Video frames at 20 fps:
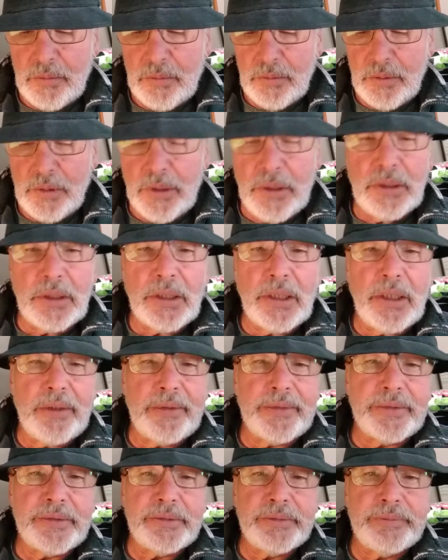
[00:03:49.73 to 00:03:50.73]

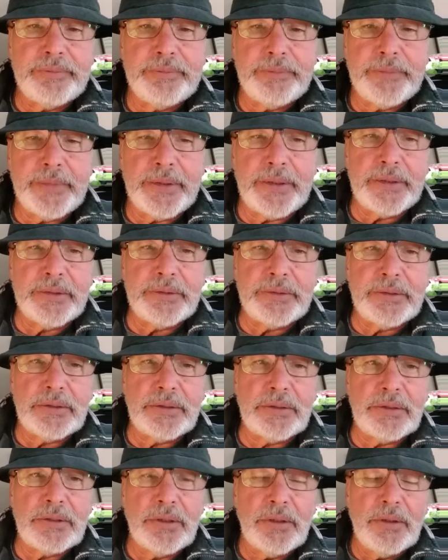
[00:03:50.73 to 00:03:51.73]
indicators, because
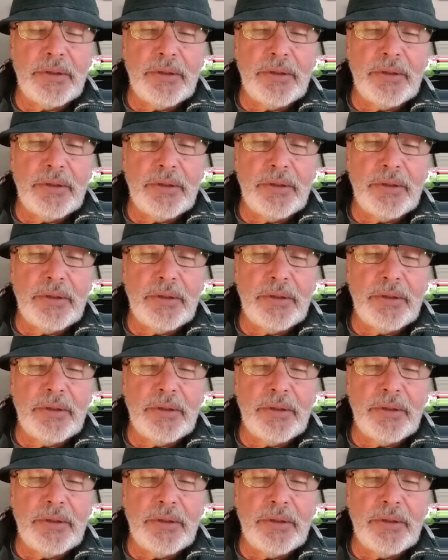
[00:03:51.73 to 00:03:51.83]
this